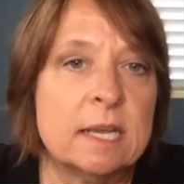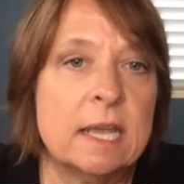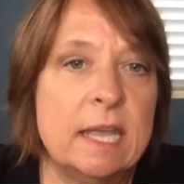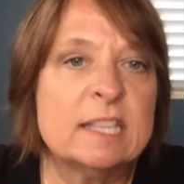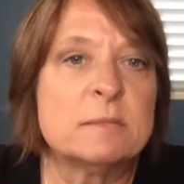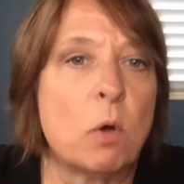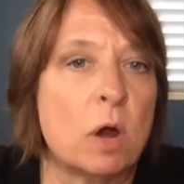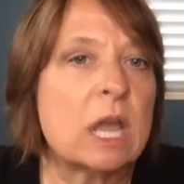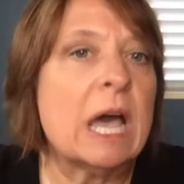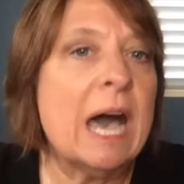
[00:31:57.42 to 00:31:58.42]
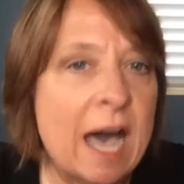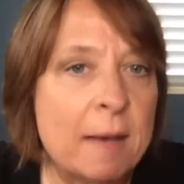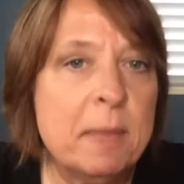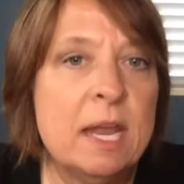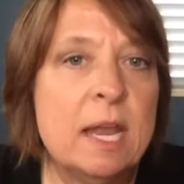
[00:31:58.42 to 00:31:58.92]
it's more
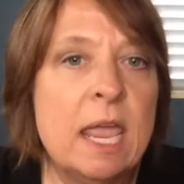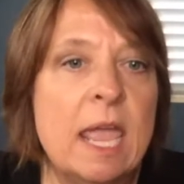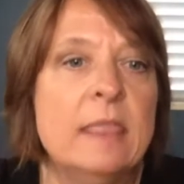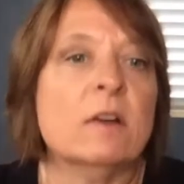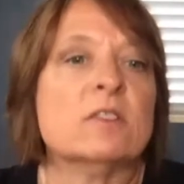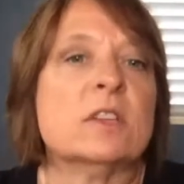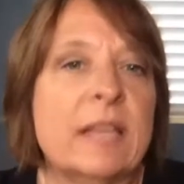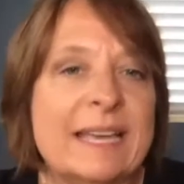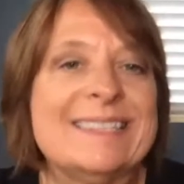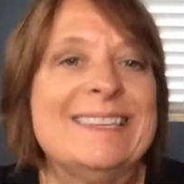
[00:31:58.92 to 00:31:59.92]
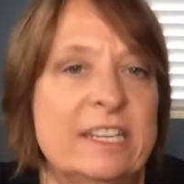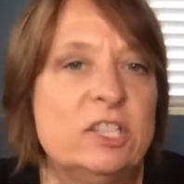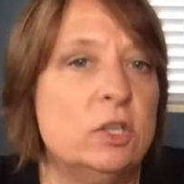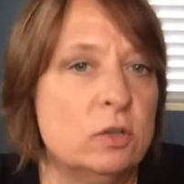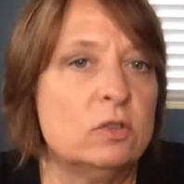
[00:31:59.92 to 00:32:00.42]
common and there's less
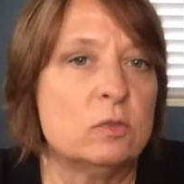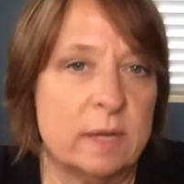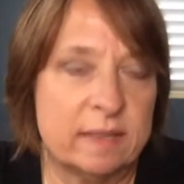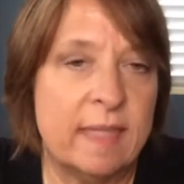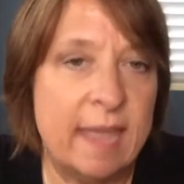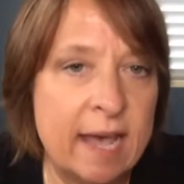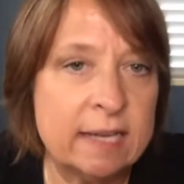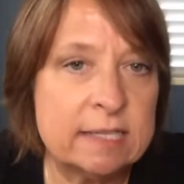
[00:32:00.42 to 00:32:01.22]
issues with that.